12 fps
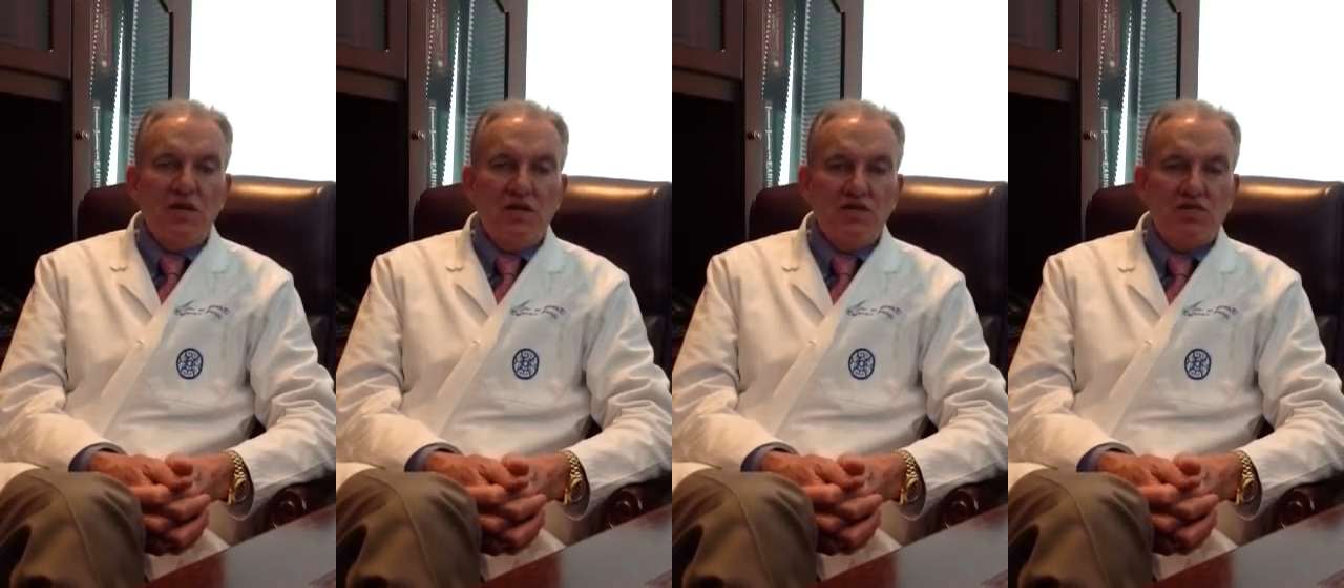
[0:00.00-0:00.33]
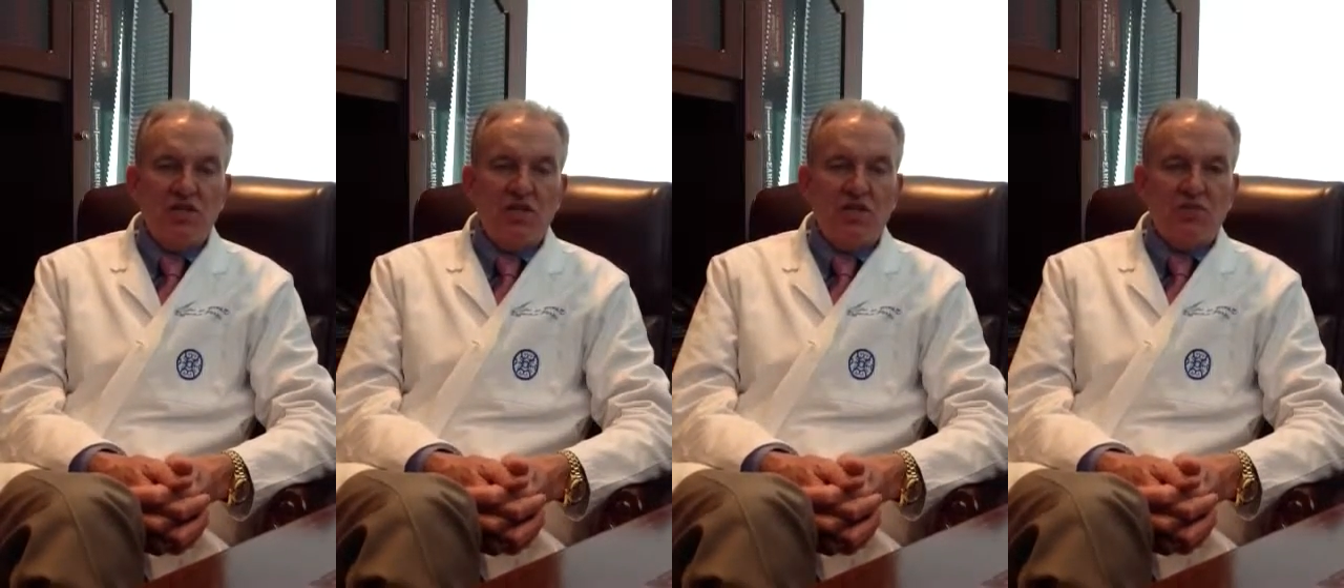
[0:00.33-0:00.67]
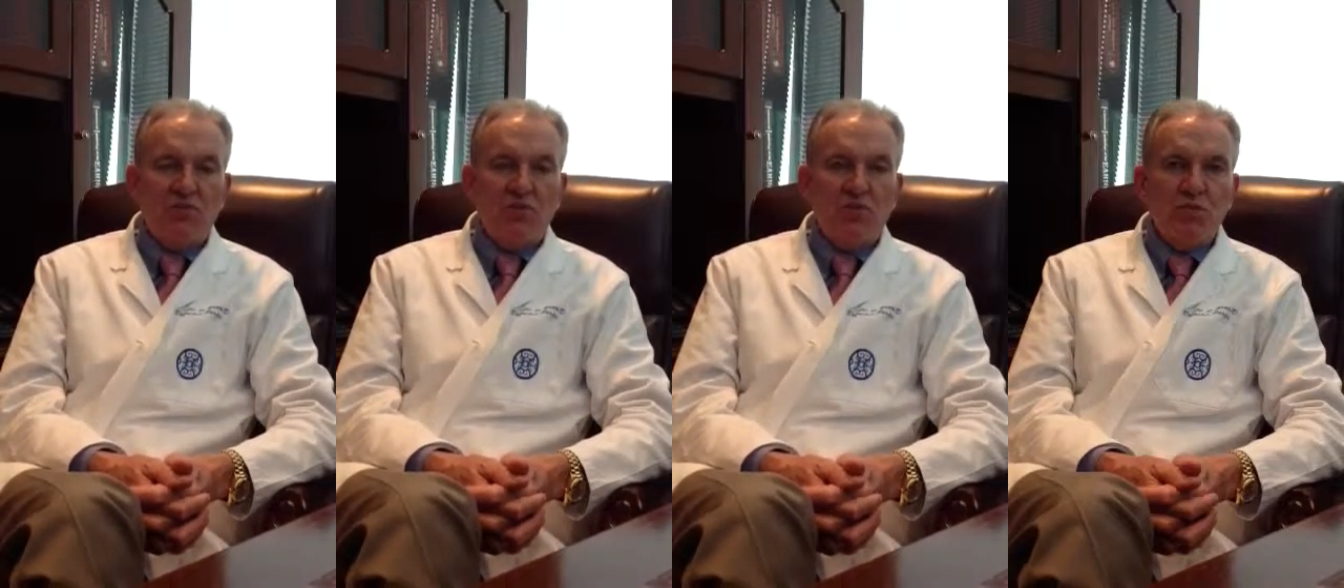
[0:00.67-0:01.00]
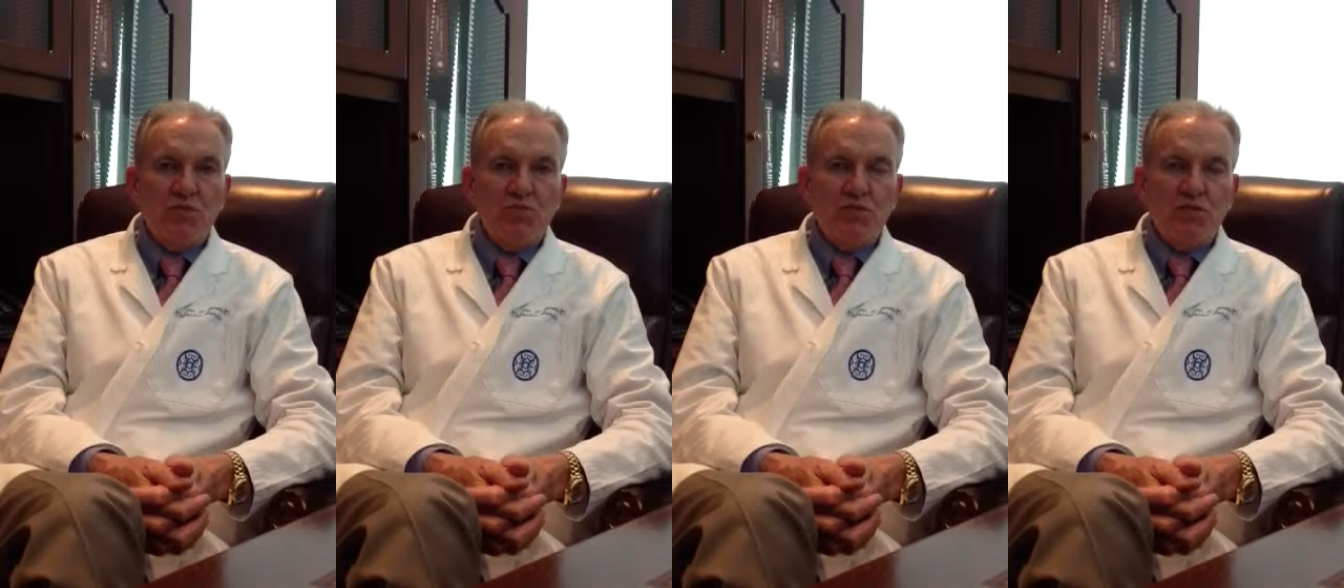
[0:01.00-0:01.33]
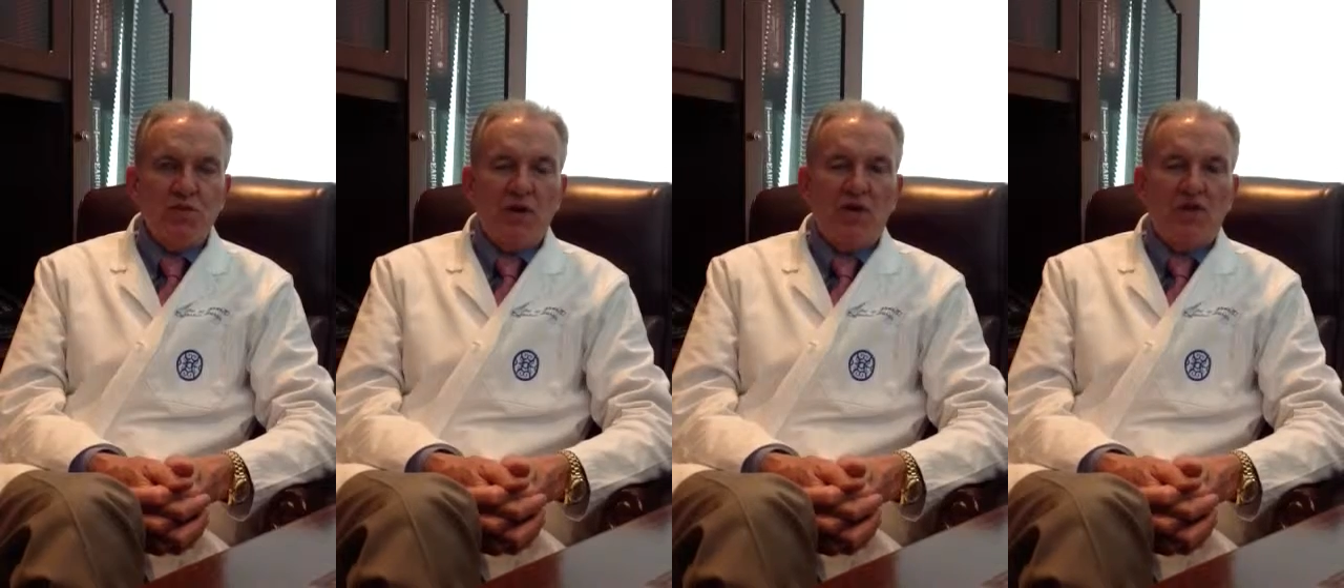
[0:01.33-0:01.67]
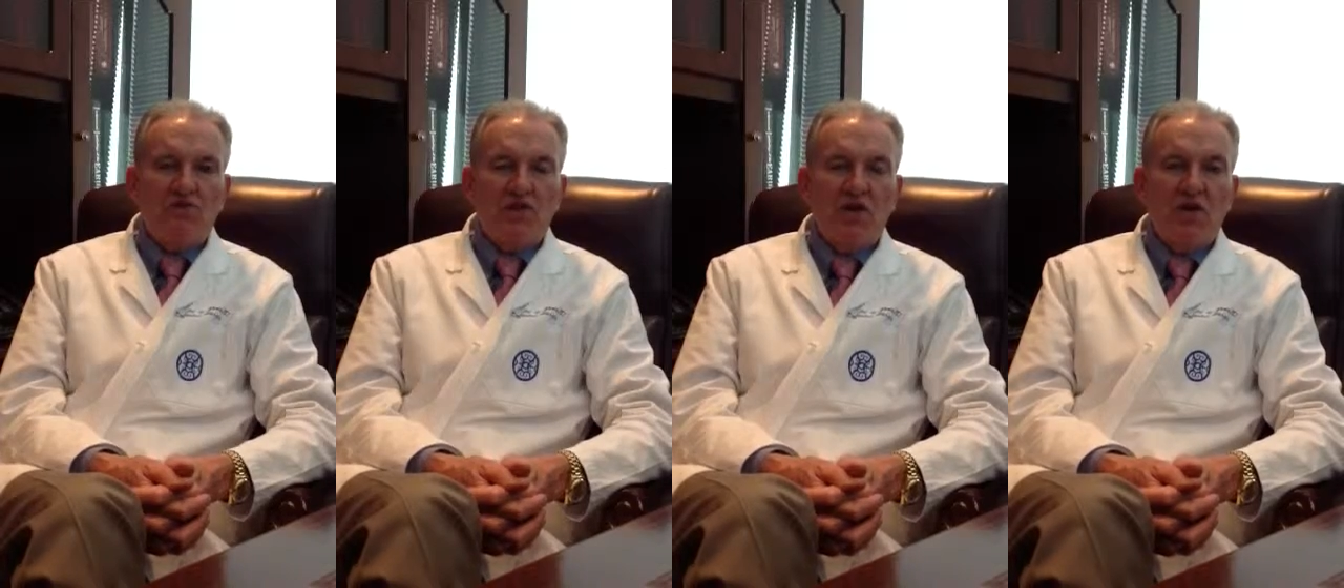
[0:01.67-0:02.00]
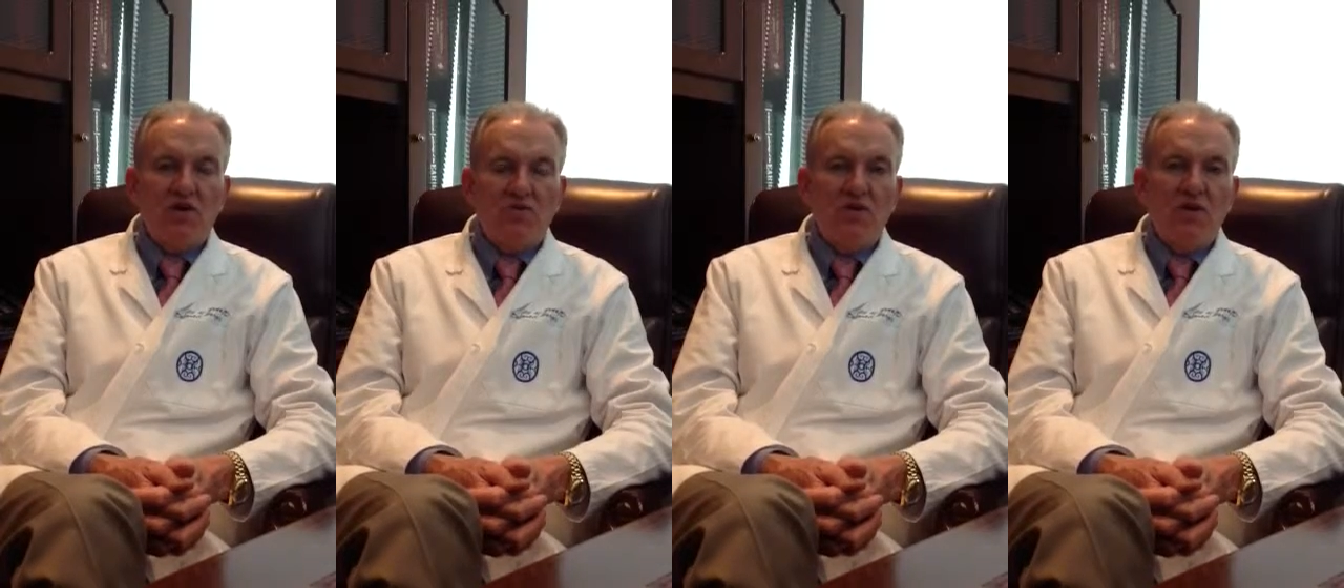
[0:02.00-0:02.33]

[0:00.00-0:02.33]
subtle improvements with the brow lift alone.